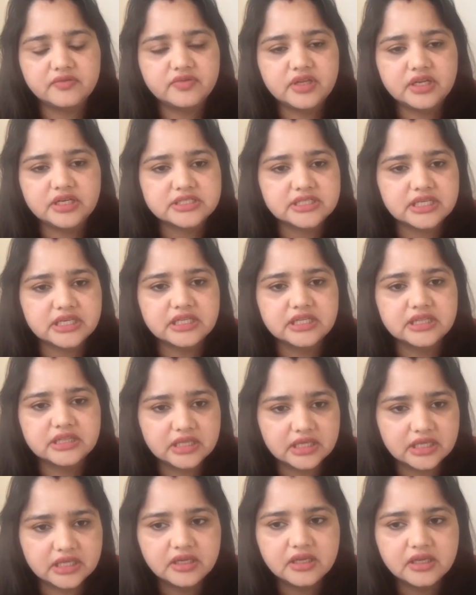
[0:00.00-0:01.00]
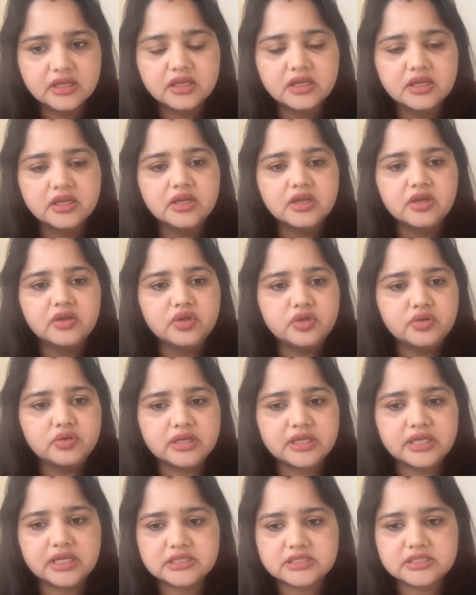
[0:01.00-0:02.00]
there is anything, you will
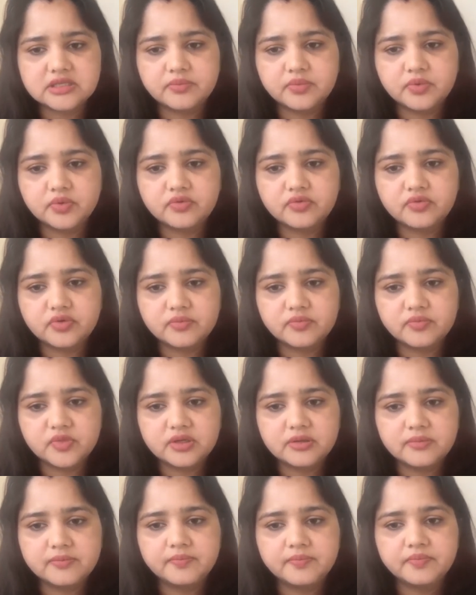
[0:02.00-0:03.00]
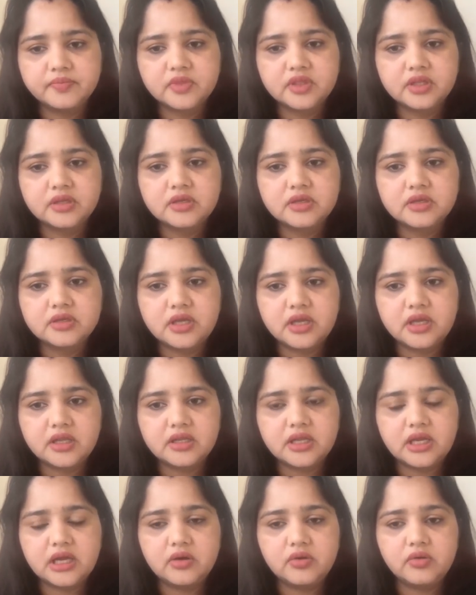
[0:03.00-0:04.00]
get support from them. And
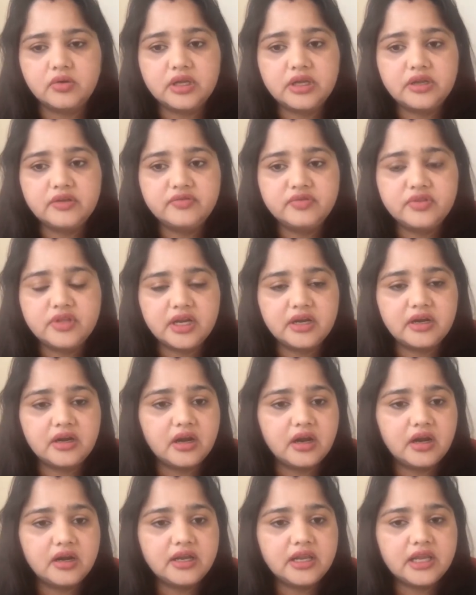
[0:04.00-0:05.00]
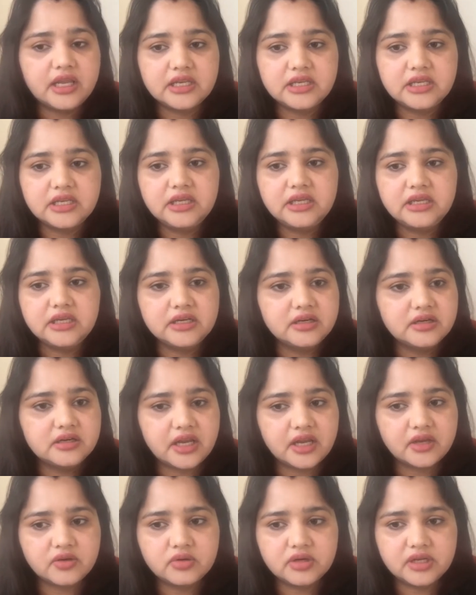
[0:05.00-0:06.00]
now, if there are any
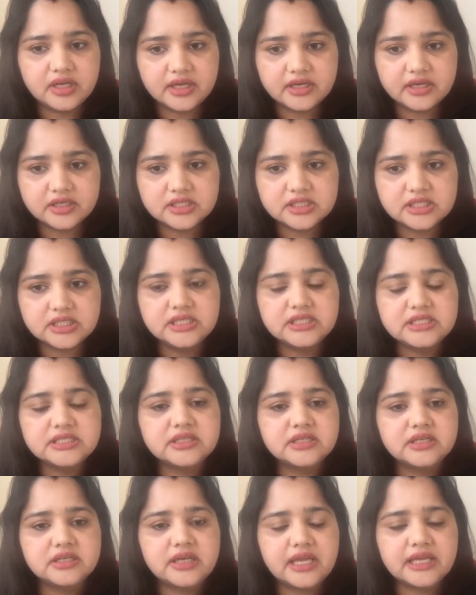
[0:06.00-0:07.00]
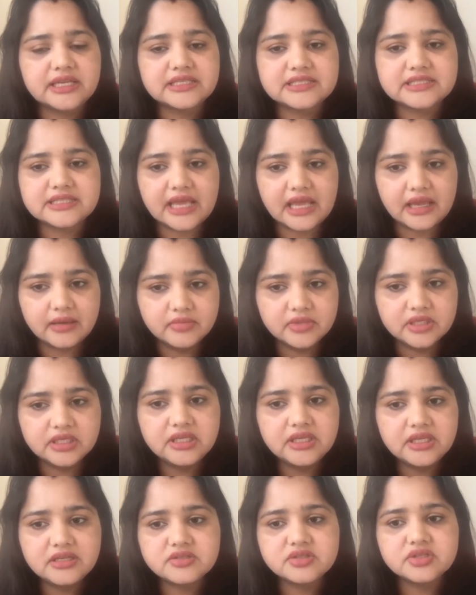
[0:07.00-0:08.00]
irregularities, the
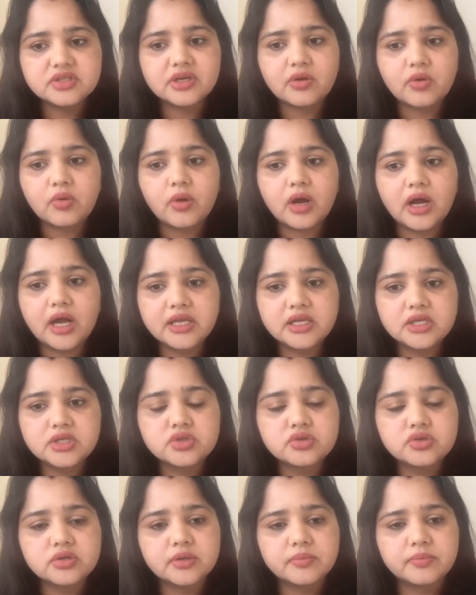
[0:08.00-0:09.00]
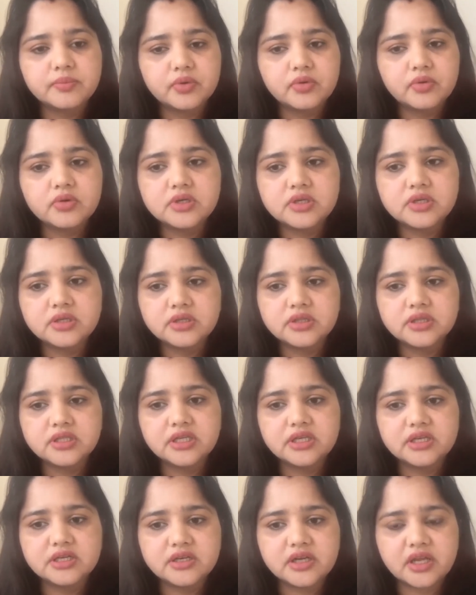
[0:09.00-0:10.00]
examinee is required to report
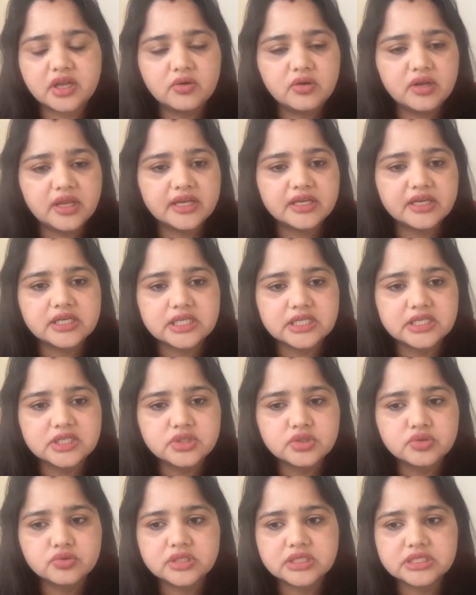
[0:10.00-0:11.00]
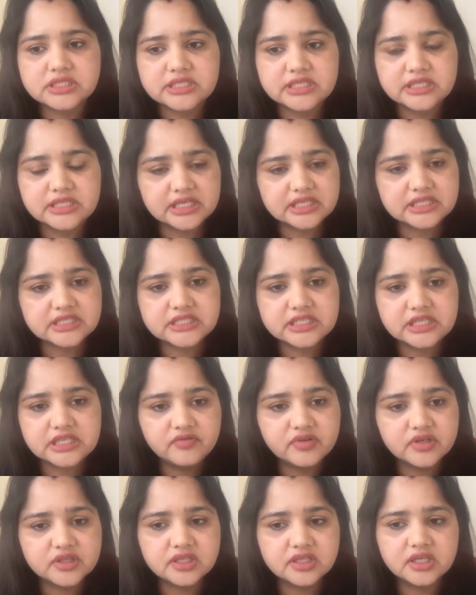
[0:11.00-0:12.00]
the irregularities to the CHC
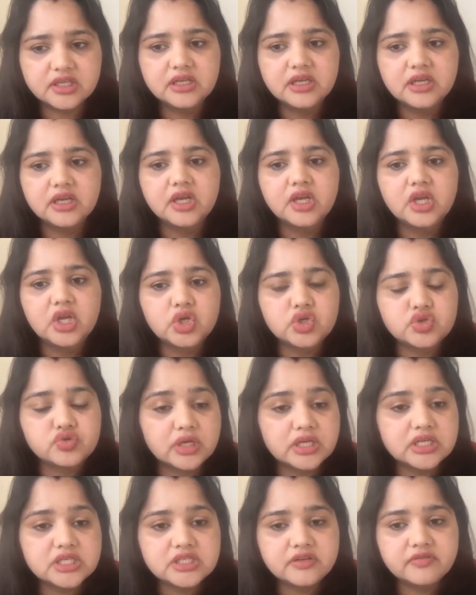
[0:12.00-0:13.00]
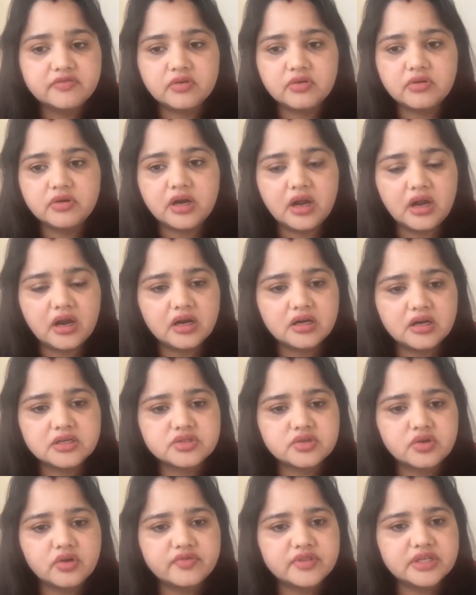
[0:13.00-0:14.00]
within 24
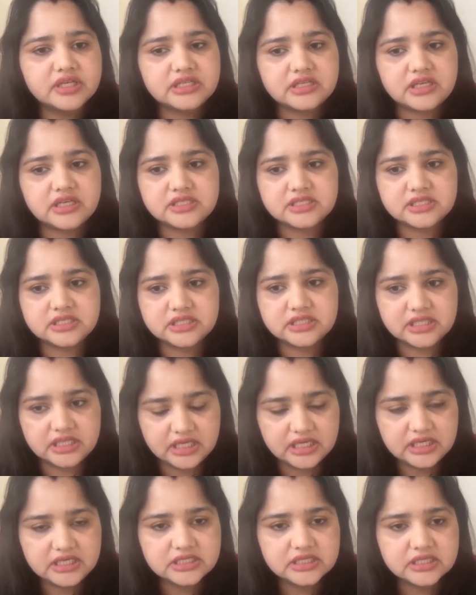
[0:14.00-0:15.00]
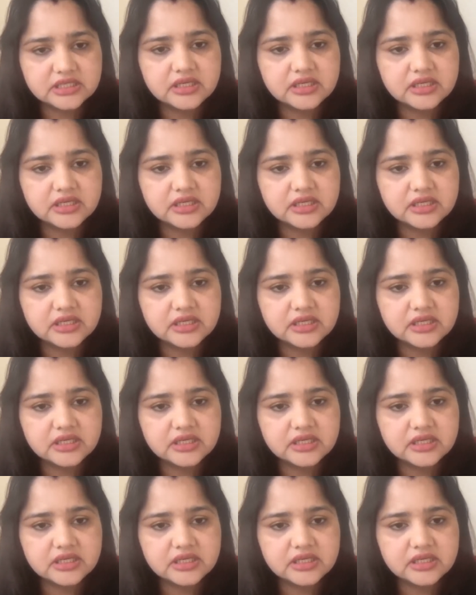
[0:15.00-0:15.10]
hours of the test date.